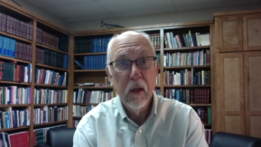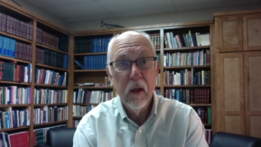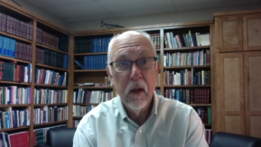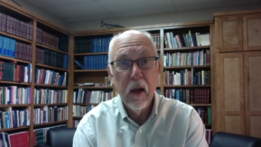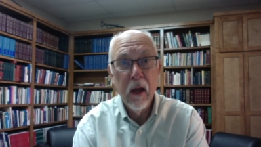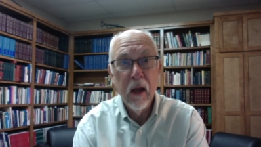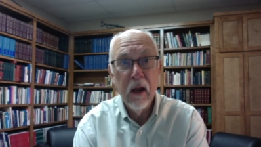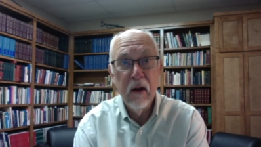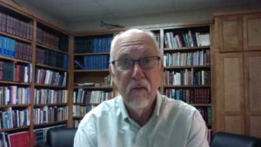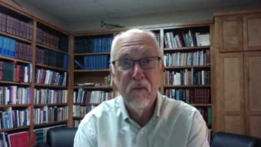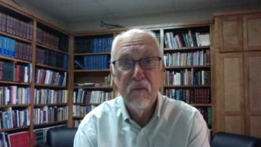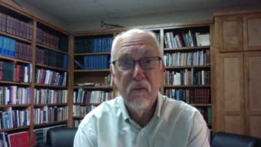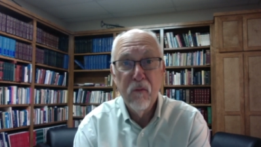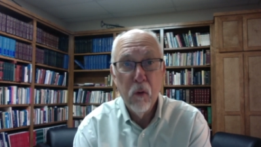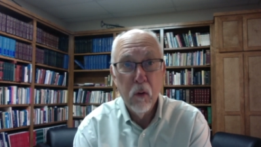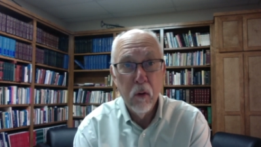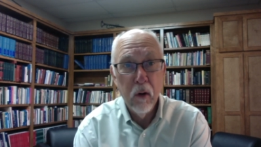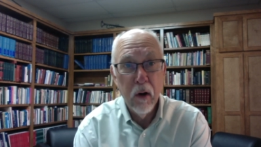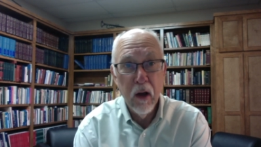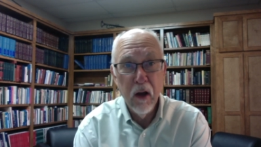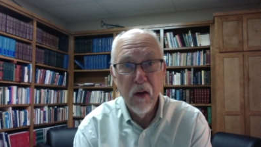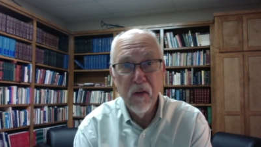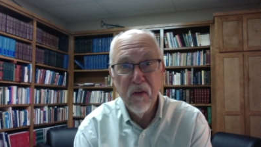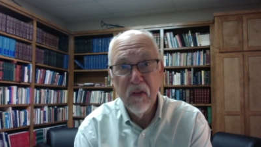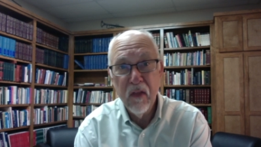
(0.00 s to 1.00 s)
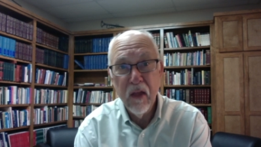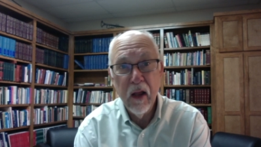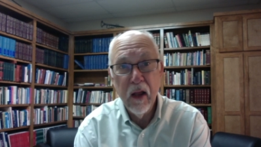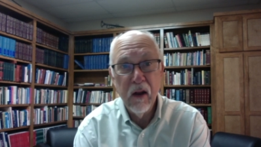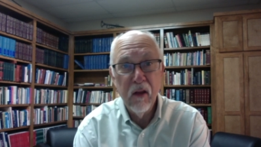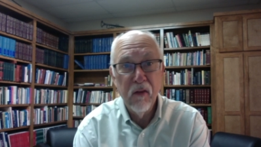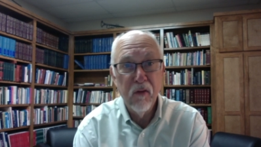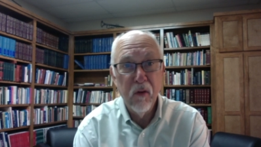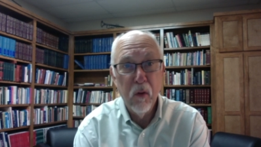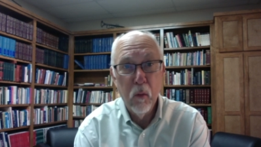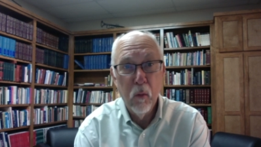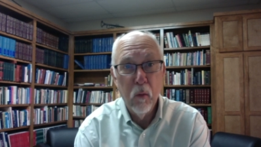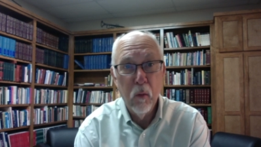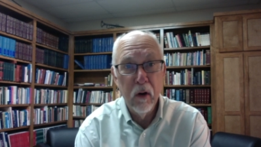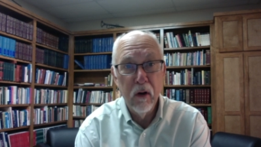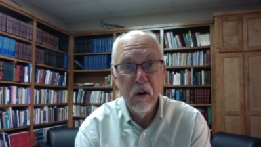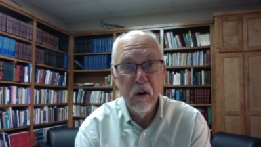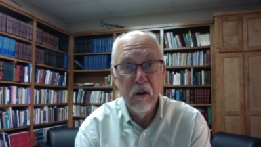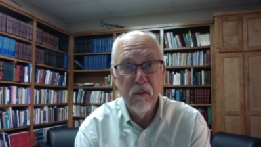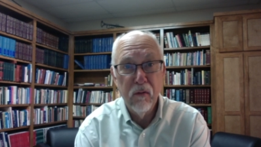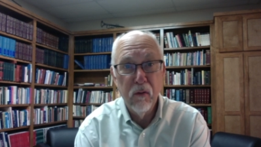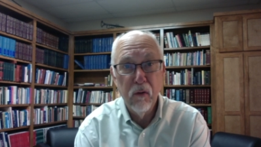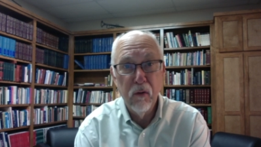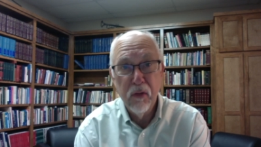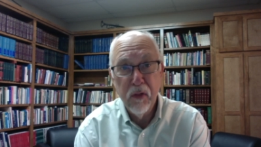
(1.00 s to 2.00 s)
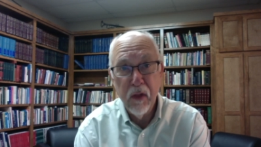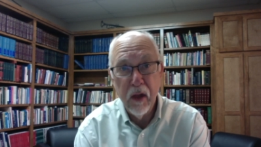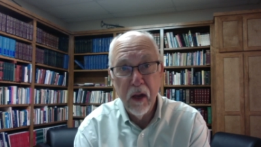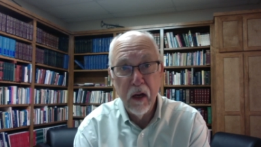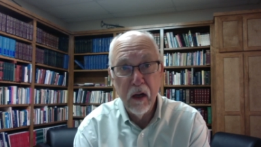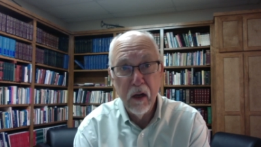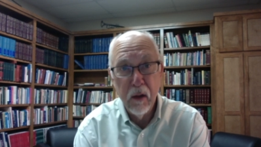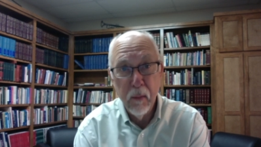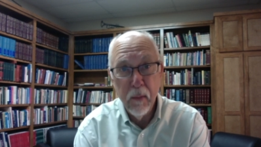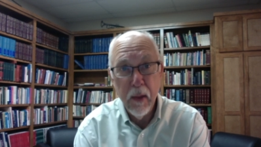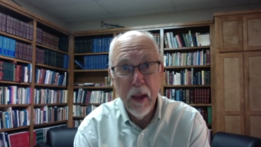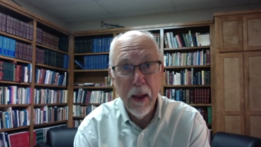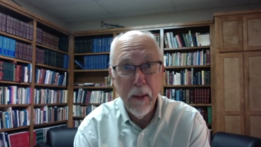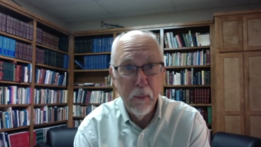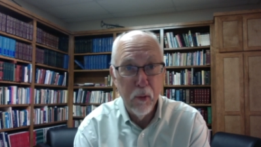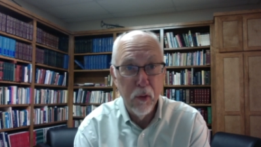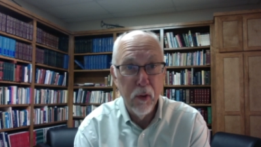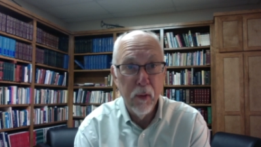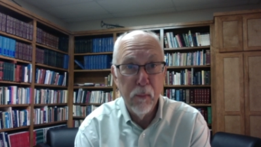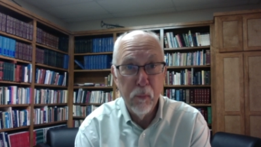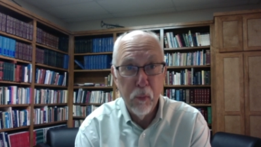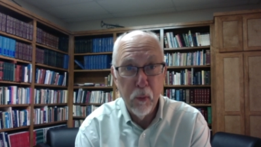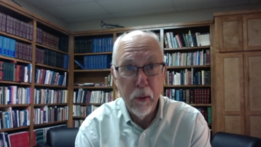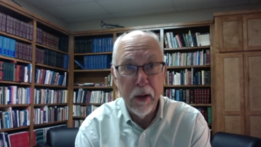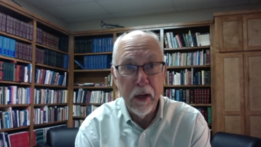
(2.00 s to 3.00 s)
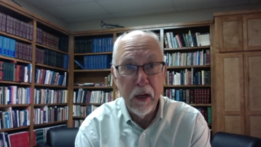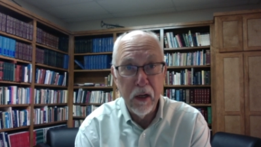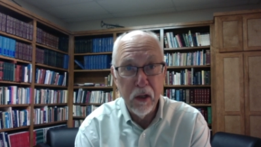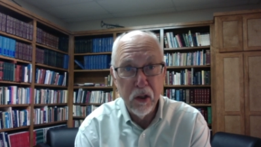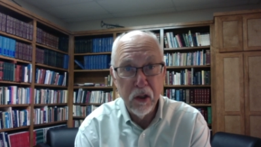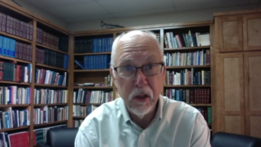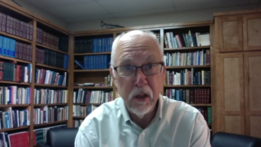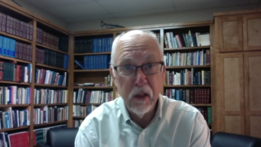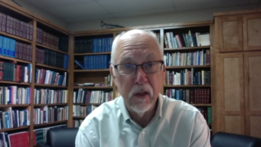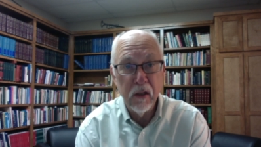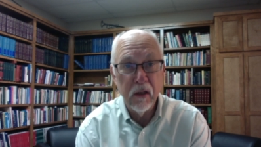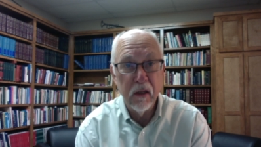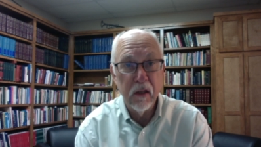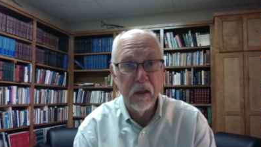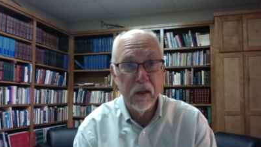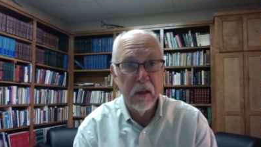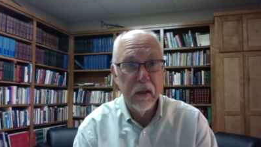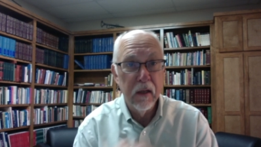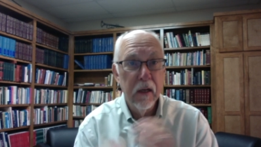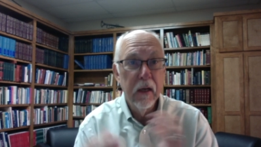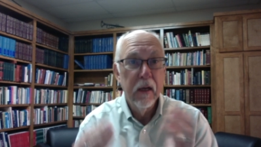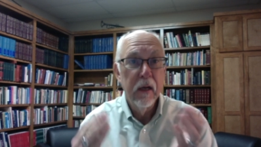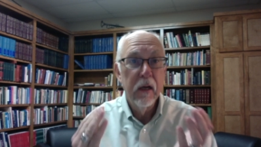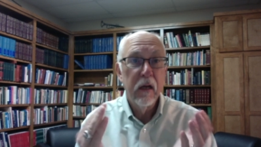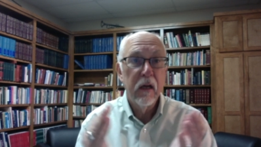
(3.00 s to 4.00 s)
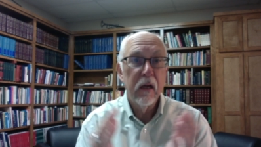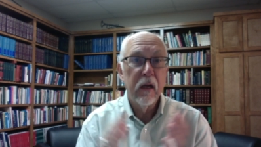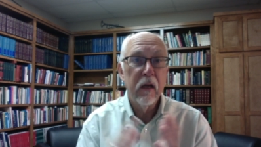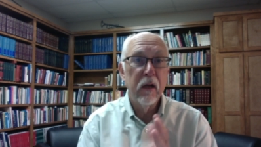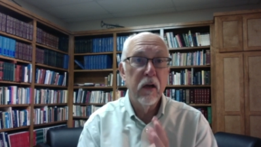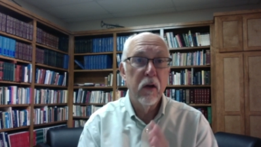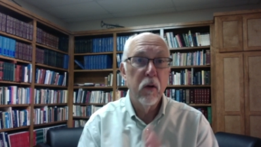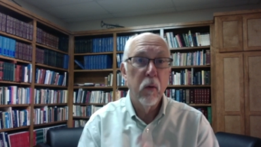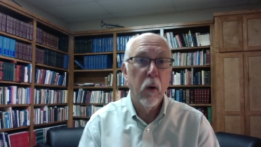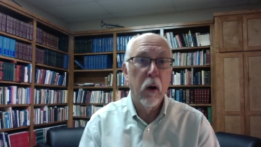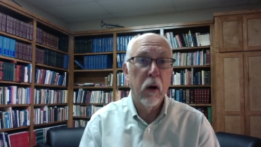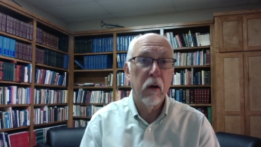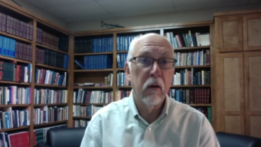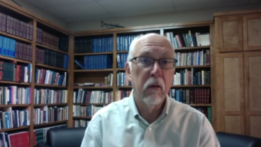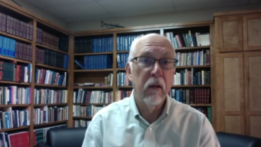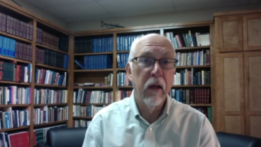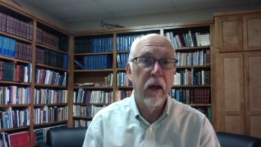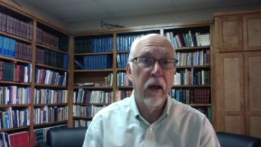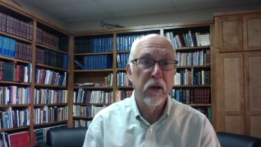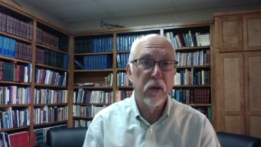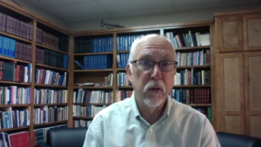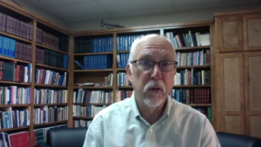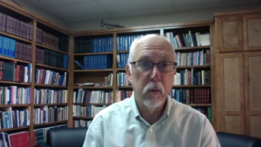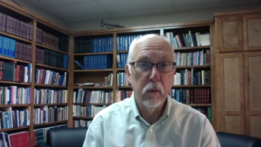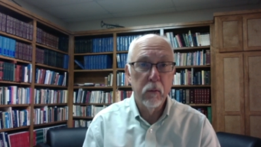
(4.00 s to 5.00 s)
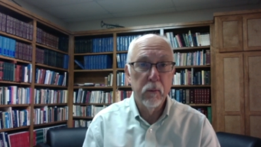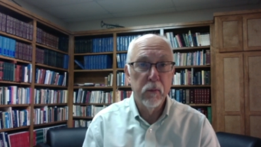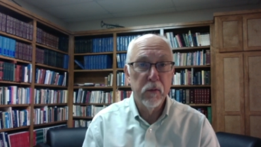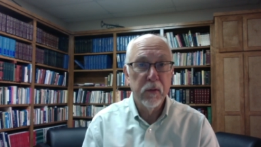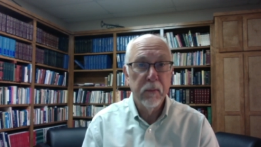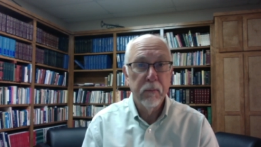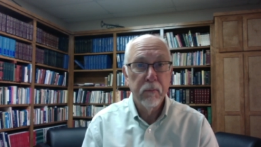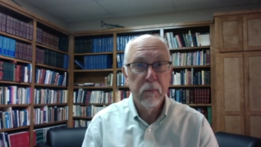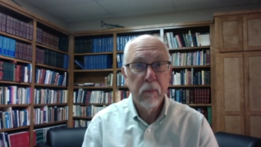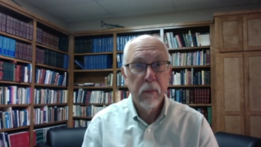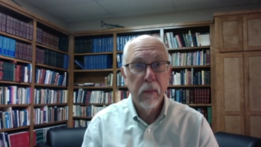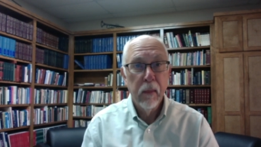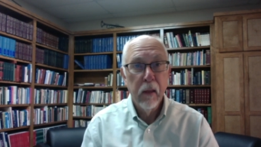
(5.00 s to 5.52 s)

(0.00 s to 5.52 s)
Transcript: And for us, that is a wonderful thing to be able to bring Jesus into our classrooms.